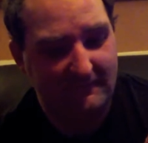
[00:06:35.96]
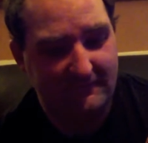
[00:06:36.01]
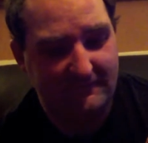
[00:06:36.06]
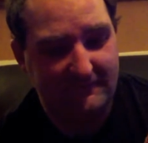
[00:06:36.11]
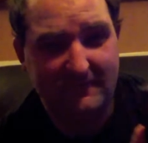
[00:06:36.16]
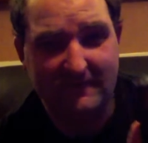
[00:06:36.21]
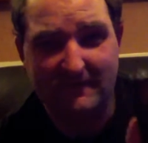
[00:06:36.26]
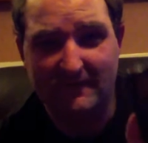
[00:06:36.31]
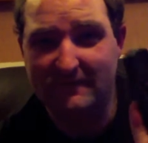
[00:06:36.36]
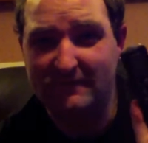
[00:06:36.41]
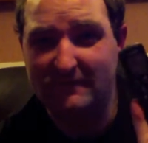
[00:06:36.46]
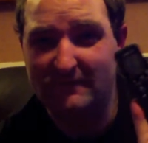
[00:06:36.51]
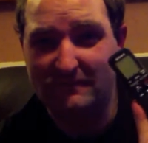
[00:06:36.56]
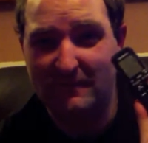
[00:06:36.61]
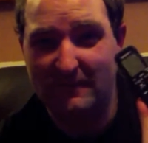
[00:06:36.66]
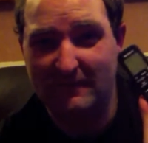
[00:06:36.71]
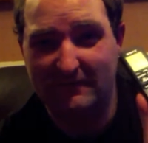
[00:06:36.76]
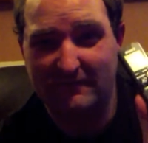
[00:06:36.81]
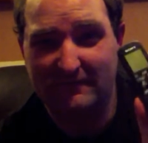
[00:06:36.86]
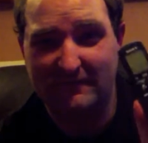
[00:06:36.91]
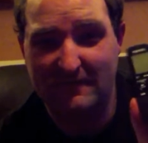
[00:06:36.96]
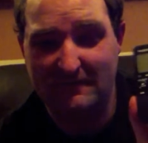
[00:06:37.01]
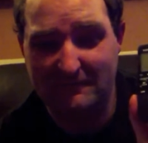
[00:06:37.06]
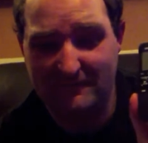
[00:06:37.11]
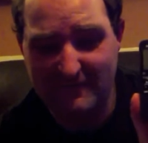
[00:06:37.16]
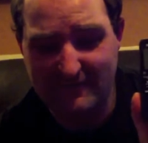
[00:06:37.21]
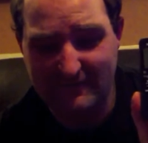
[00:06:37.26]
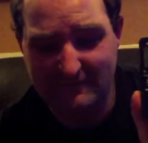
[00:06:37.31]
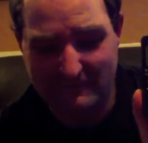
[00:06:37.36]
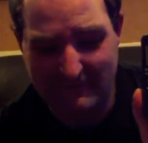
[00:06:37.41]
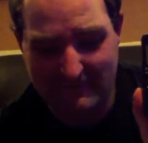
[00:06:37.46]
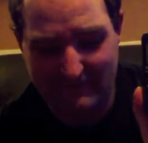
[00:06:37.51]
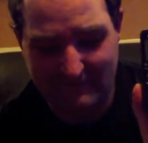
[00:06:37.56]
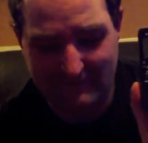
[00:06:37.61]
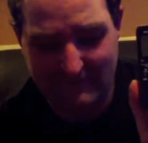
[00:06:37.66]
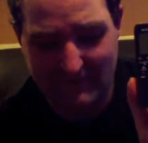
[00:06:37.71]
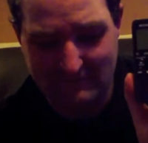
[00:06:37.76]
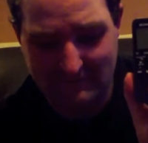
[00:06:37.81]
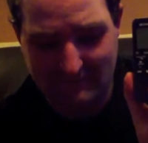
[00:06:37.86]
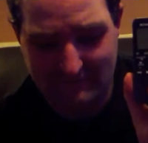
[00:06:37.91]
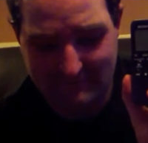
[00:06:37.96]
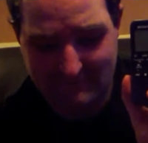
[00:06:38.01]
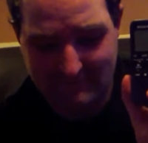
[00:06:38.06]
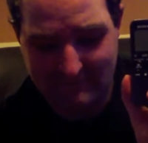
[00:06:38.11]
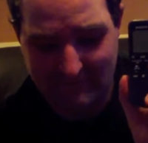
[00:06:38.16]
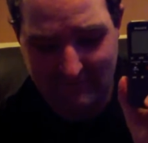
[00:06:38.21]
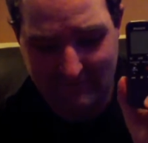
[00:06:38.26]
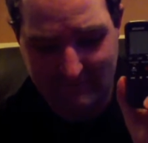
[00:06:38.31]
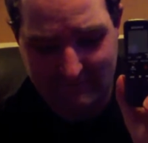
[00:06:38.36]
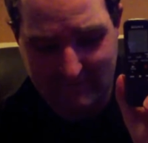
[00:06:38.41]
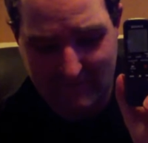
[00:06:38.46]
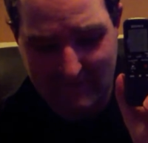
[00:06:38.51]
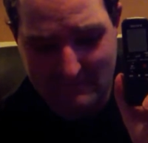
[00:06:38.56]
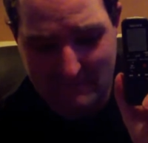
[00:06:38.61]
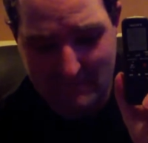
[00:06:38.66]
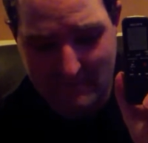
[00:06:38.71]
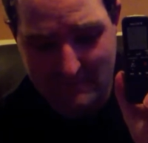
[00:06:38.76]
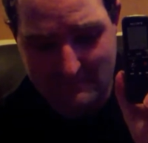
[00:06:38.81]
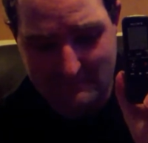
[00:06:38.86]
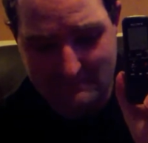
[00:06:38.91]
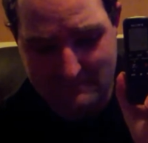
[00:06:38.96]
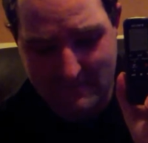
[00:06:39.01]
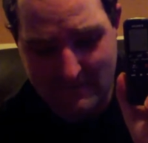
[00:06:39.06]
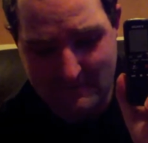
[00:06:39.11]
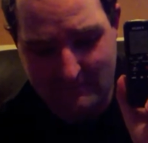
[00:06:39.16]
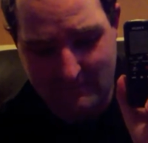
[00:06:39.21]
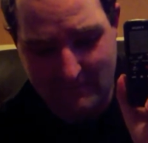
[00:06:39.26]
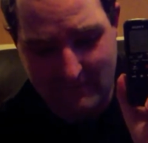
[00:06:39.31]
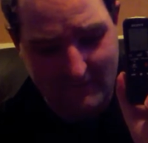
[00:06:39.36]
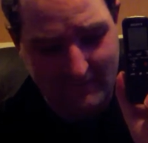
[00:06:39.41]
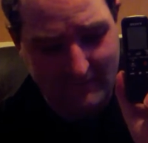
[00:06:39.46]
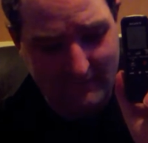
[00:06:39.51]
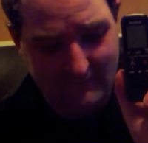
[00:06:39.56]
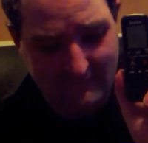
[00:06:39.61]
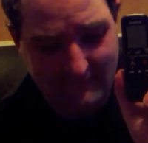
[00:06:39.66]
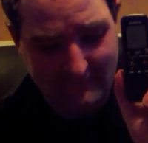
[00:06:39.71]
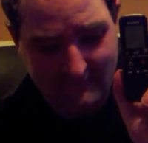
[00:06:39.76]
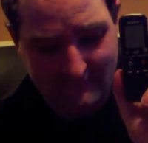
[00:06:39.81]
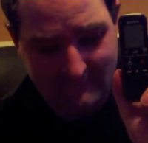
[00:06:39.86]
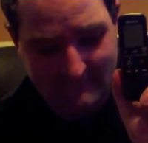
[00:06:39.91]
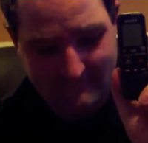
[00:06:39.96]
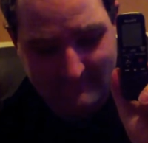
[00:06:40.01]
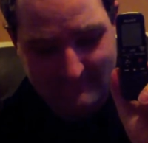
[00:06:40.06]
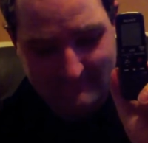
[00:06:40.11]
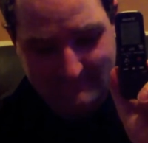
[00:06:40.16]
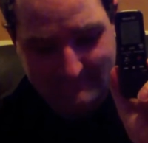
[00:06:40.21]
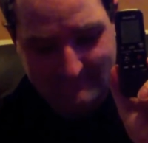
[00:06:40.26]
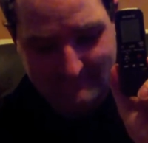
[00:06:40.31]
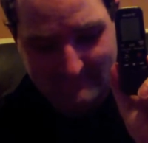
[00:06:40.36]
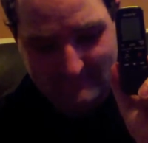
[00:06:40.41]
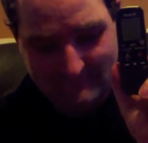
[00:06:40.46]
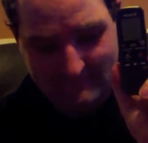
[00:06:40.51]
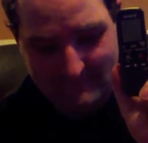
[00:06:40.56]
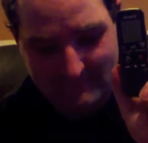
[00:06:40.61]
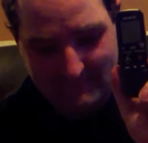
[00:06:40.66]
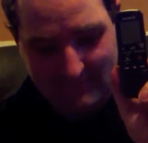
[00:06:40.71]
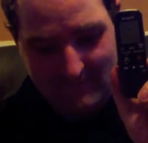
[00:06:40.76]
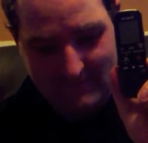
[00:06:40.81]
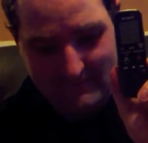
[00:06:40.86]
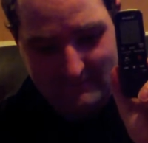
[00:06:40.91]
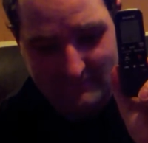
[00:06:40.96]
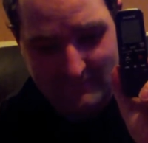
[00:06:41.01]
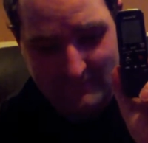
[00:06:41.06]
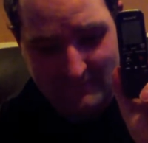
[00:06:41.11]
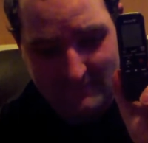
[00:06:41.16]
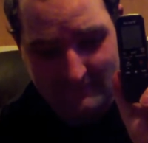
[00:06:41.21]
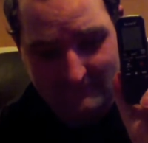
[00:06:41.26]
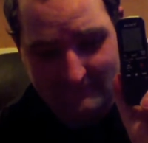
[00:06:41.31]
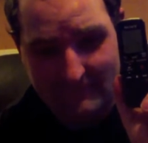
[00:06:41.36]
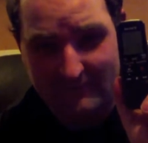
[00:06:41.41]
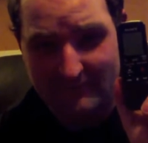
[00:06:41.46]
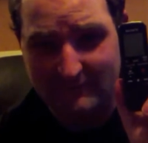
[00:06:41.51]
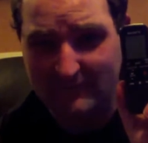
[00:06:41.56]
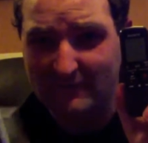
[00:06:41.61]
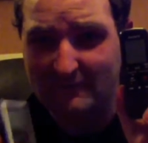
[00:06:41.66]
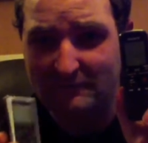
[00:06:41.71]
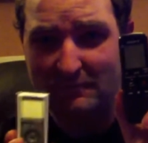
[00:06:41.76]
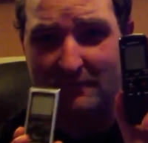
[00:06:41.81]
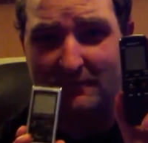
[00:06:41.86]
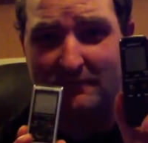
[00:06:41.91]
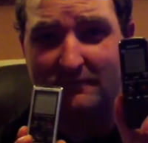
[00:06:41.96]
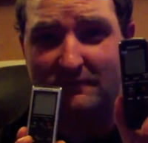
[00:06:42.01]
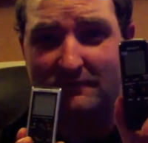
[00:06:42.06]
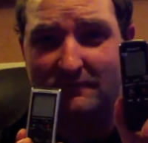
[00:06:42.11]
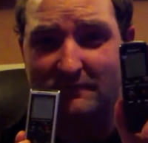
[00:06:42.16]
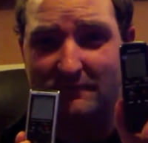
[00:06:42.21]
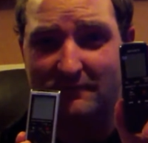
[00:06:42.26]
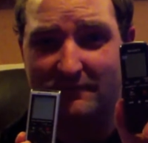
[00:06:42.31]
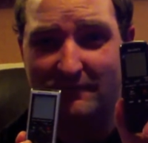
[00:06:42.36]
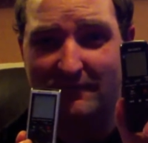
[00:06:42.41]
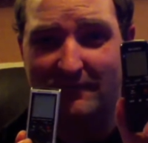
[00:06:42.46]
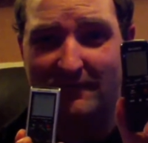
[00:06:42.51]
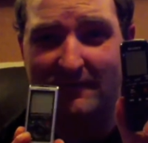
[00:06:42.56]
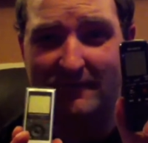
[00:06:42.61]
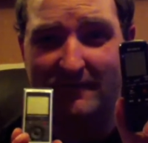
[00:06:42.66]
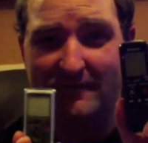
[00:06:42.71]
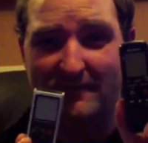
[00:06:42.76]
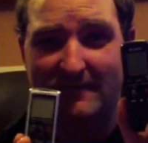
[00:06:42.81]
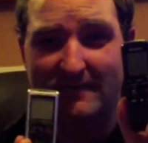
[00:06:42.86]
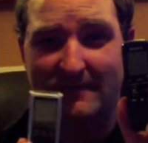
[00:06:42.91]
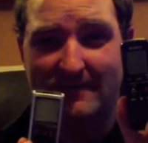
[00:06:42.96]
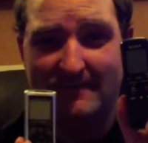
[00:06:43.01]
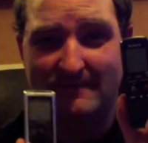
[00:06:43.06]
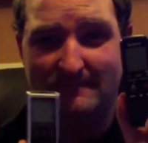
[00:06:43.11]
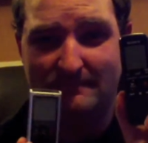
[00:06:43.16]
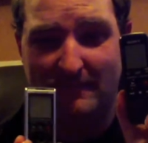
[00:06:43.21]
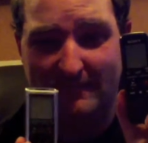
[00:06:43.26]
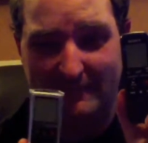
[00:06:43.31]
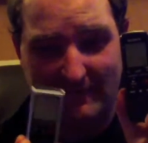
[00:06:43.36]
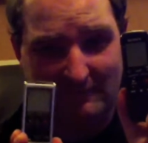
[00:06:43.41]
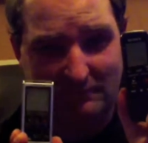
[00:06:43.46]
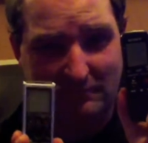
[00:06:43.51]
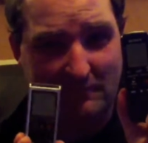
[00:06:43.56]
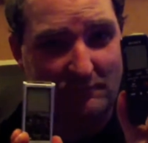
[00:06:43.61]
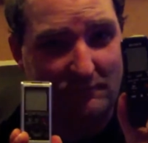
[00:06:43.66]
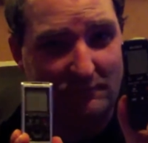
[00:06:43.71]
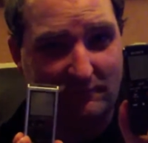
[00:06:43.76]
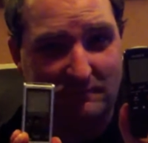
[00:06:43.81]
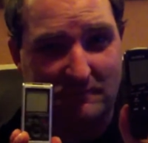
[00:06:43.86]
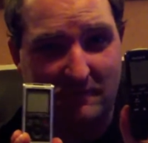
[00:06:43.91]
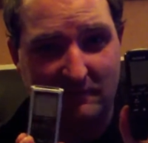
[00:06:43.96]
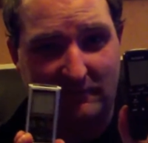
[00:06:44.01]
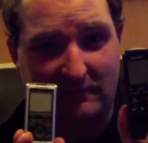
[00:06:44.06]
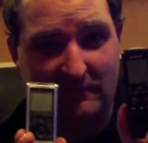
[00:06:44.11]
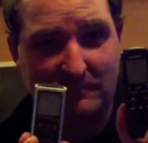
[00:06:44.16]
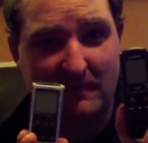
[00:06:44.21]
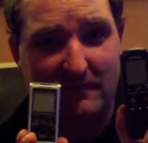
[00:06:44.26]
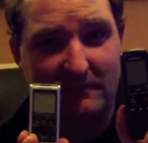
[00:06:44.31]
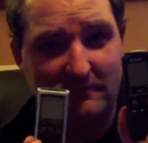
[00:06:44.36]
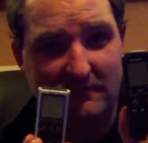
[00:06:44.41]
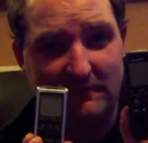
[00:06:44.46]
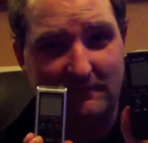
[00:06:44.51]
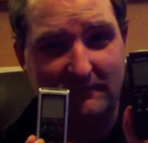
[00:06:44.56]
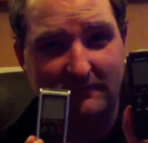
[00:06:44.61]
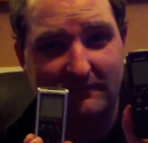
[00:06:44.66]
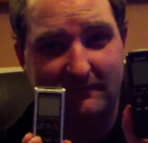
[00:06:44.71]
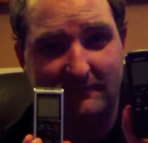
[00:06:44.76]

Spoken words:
think this is about the same memory as this one, but this one was the most expensive.